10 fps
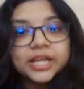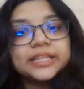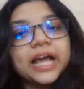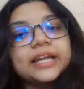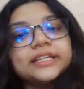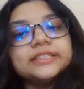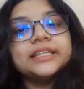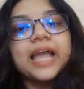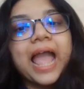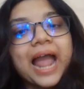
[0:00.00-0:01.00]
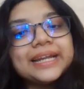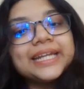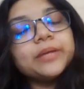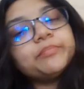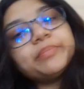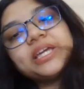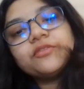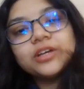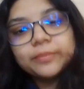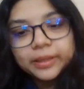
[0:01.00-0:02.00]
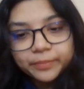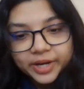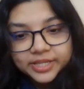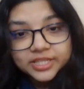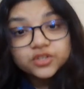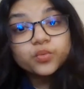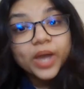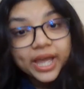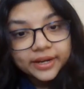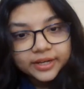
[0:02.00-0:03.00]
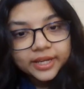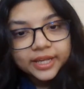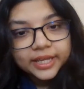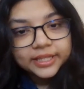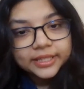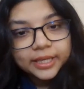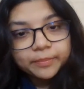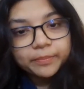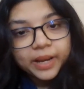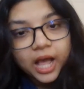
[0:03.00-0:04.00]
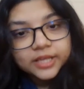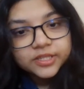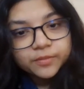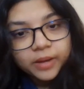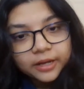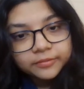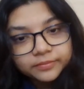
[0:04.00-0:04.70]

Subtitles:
That is, anti-B will be present where? In the plasma.